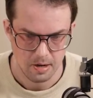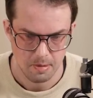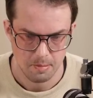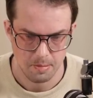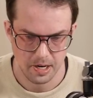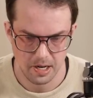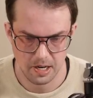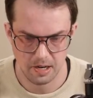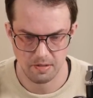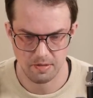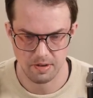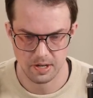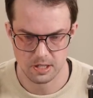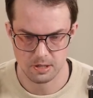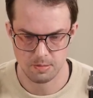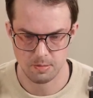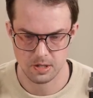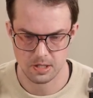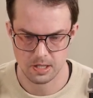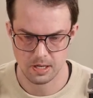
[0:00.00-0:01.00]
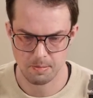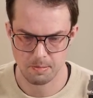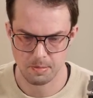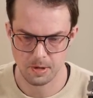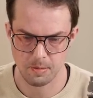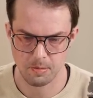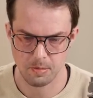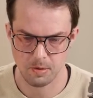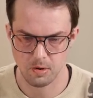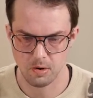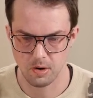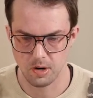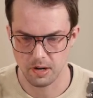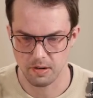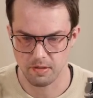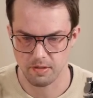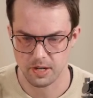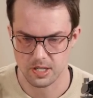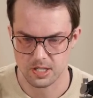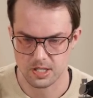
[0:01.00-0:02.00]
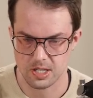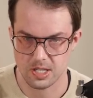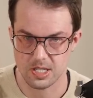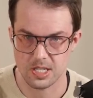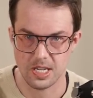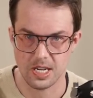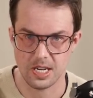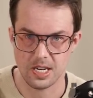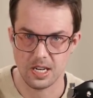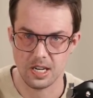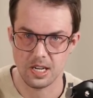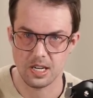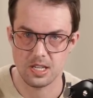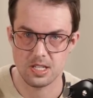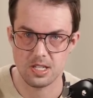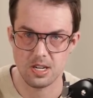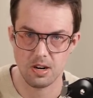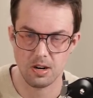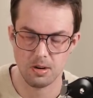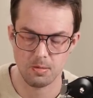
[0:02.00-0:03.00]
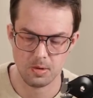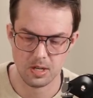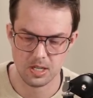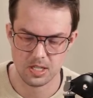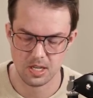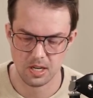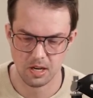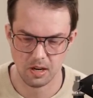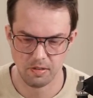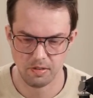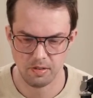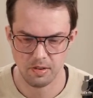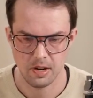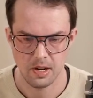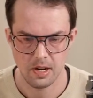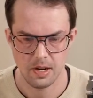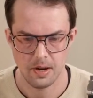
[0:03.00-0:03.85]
by the investments that people or investors did in the Ethereum ETF.